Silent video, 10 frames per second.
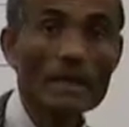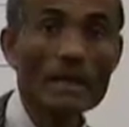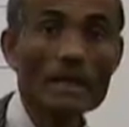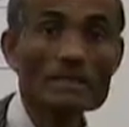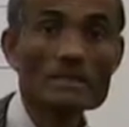
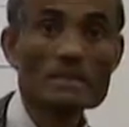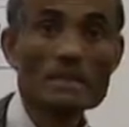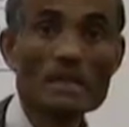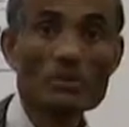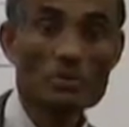let's
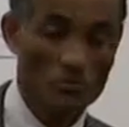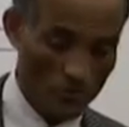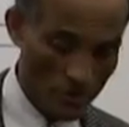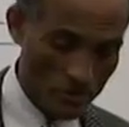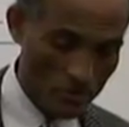do the
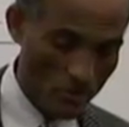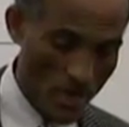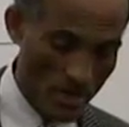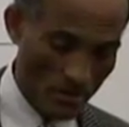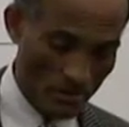first
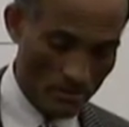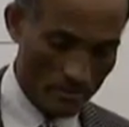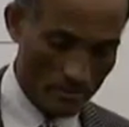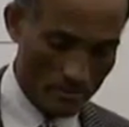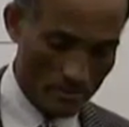trial.
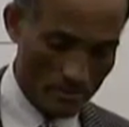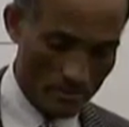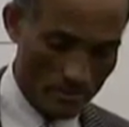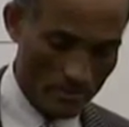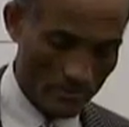
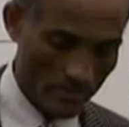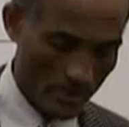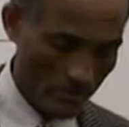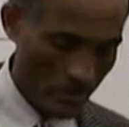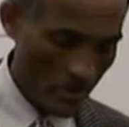
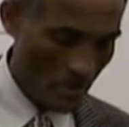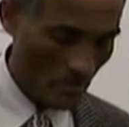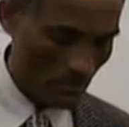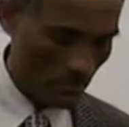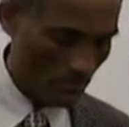There we go.